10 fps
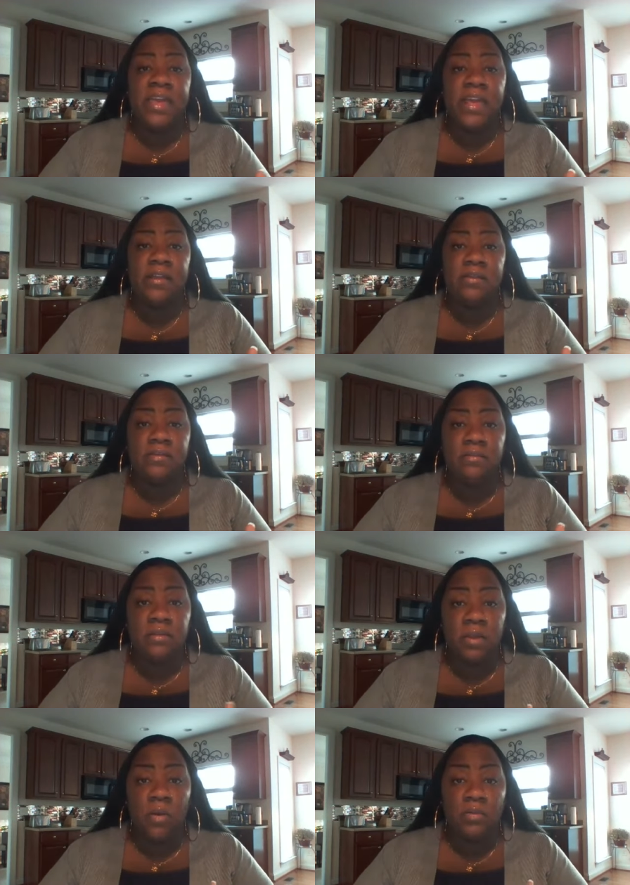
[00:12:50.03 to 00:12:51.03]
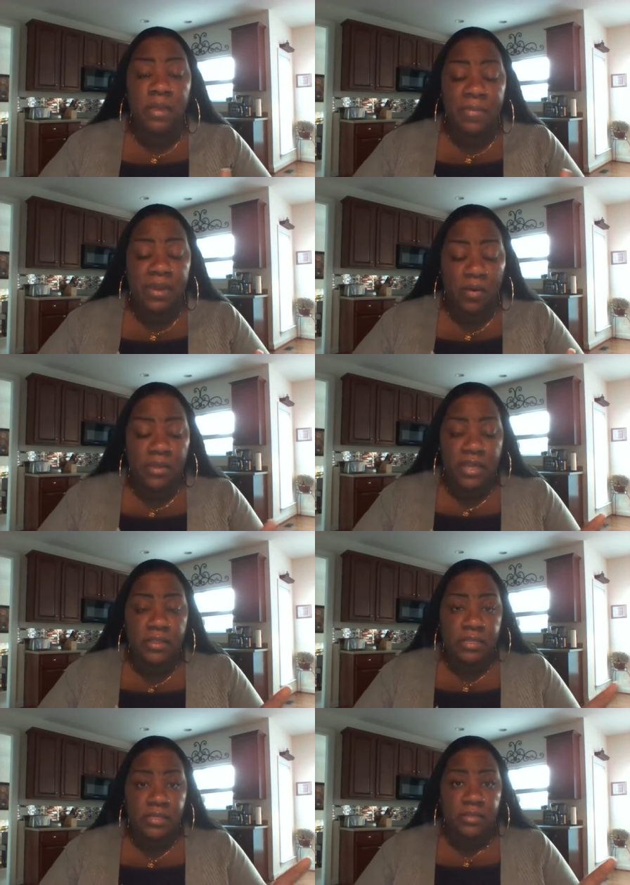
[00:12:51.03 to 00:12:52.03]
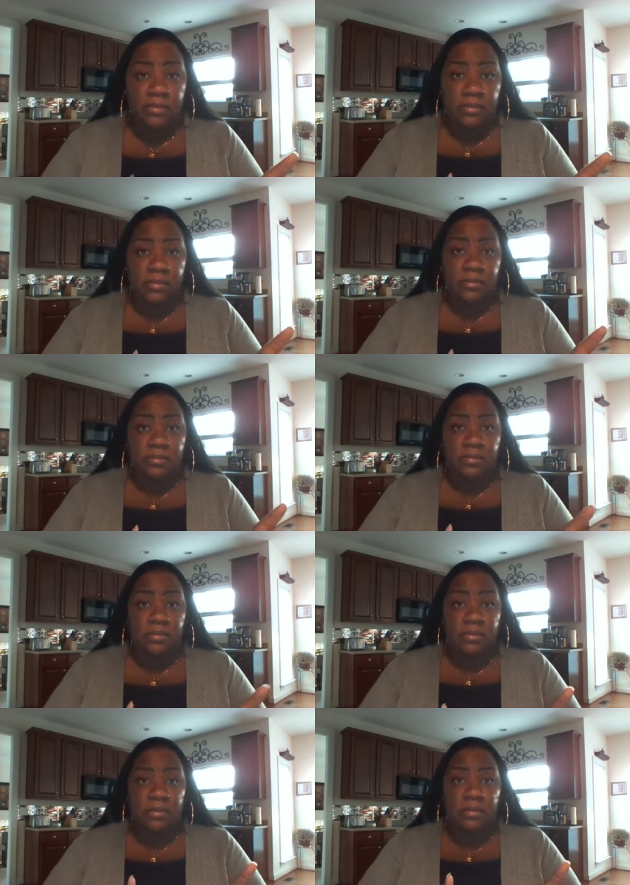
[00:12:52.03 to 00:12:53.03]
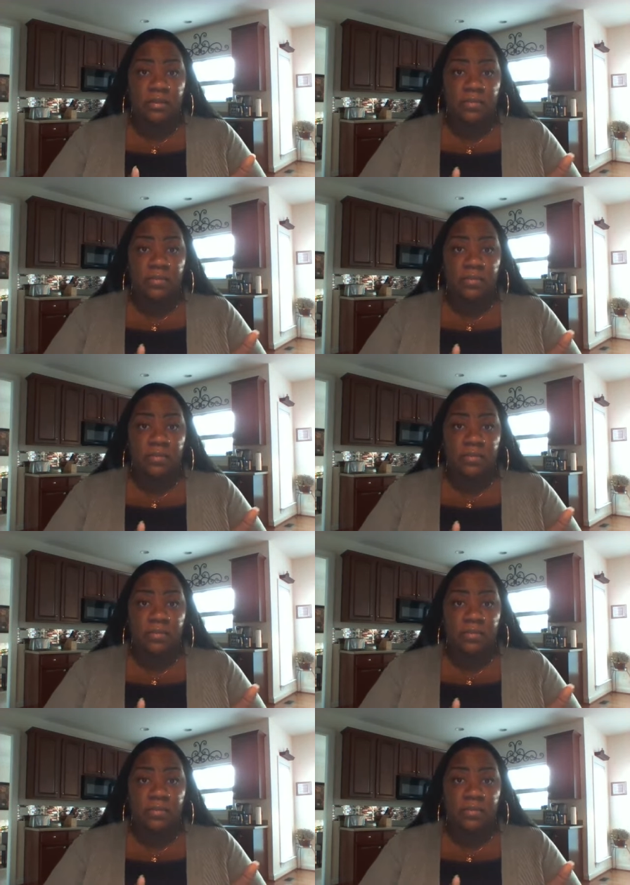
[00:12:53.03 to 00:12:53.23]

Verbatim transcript: get, you know, let me go get the